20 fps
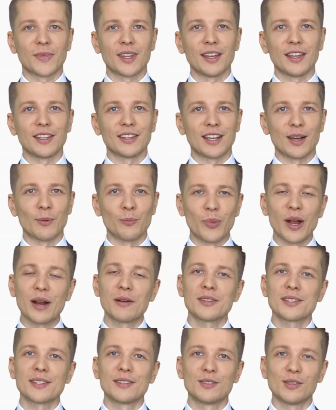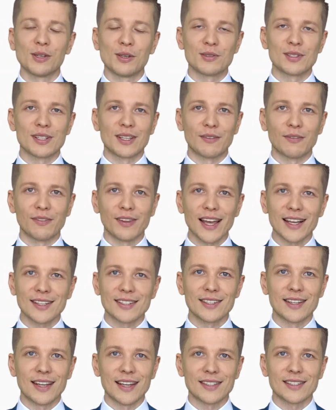In comparison to using a
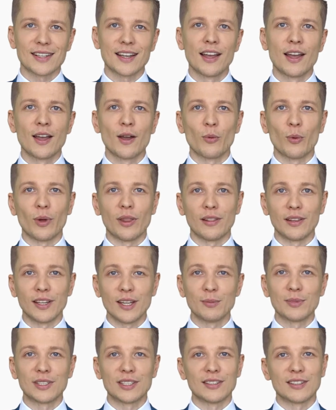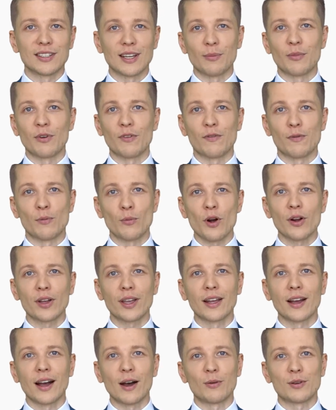FlexiDesk with limited number of
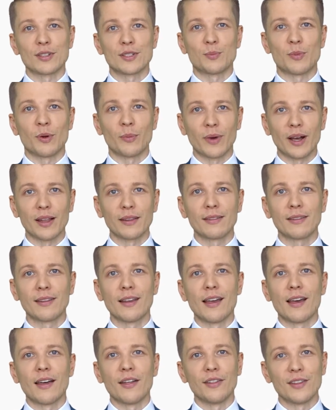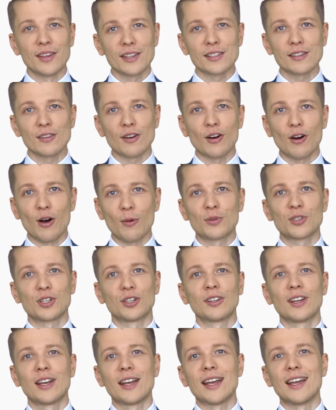working hours per month, this
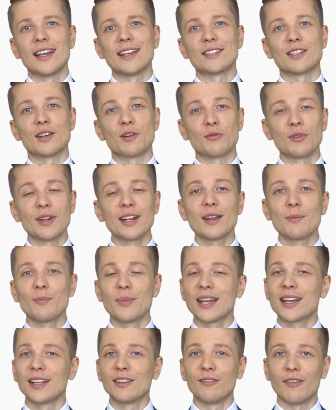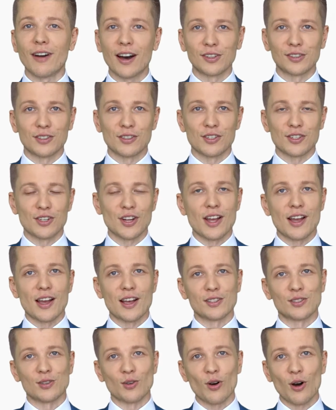option is a really big advantage,
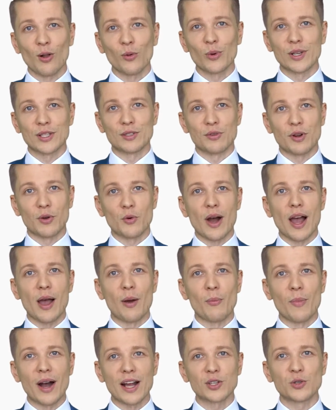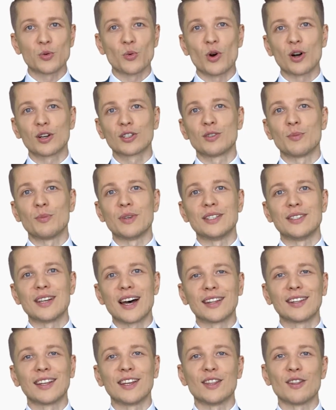as you always require much work to be
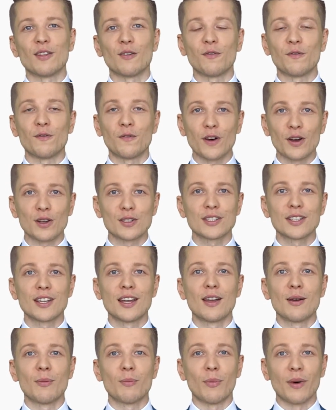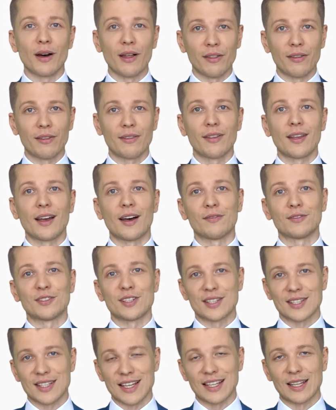done in the first month
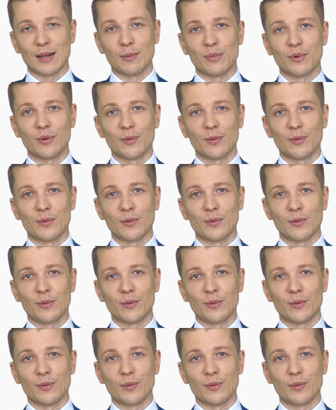after setup.